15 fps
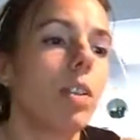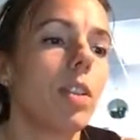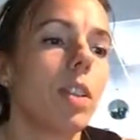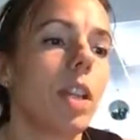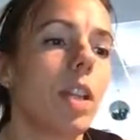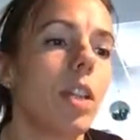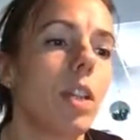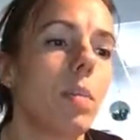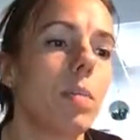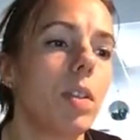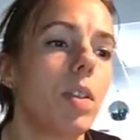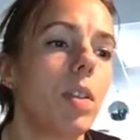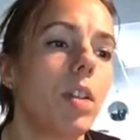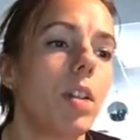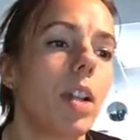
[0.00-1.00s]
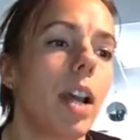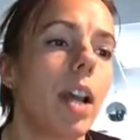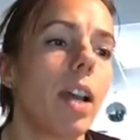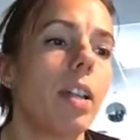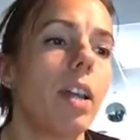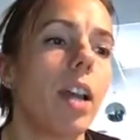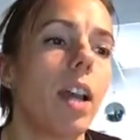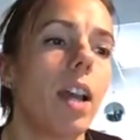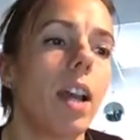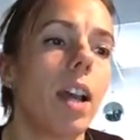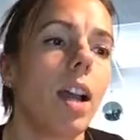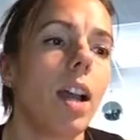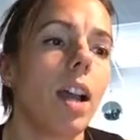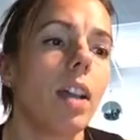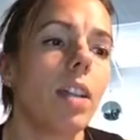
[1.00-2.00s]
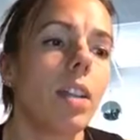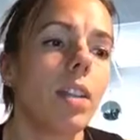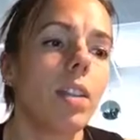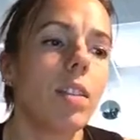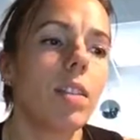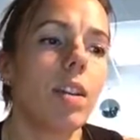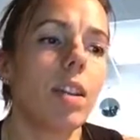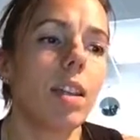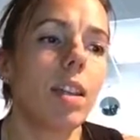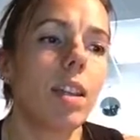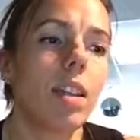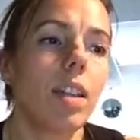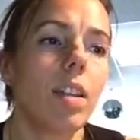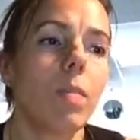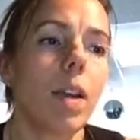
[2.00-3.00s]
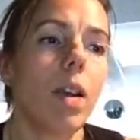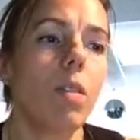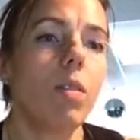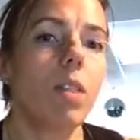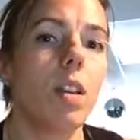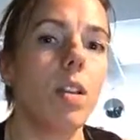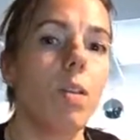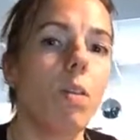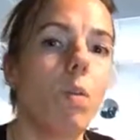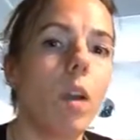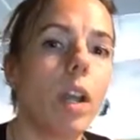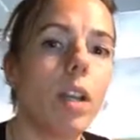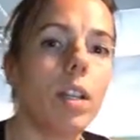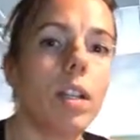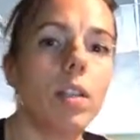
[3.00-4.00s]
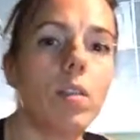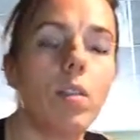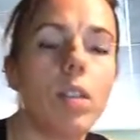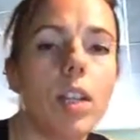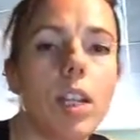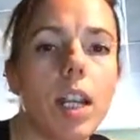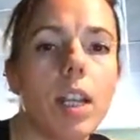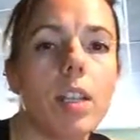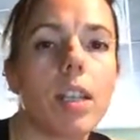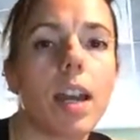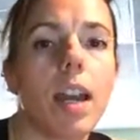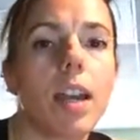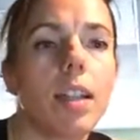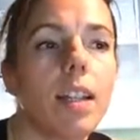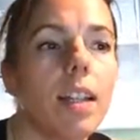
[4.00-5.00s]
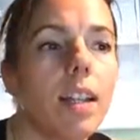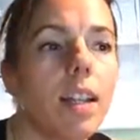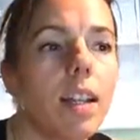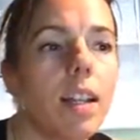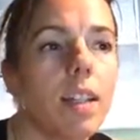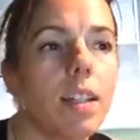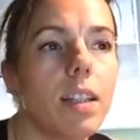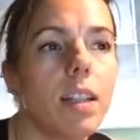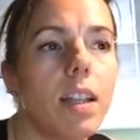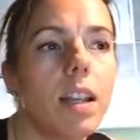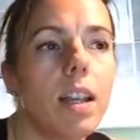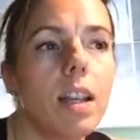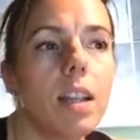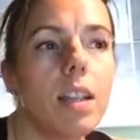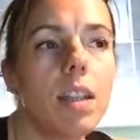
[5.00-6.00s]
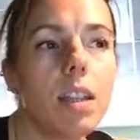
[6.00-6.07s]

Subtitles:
thing that jumps into your head? And then start thinking about what you need to do to change that. And think